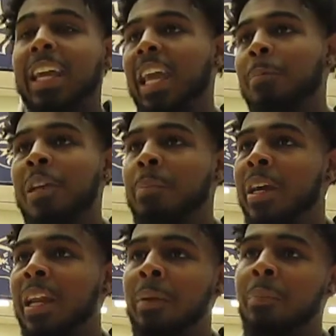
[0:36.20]
Came in and
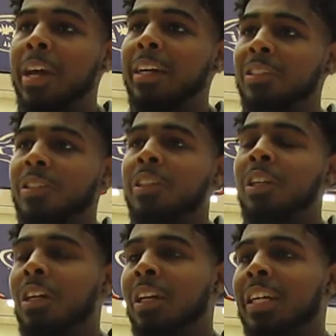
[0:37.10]
made an impact. So, you
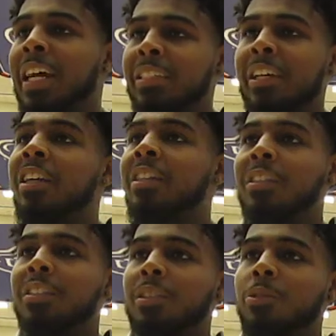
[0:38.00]
know, the other guys carried
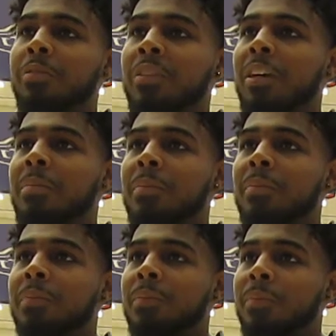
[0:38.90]
us.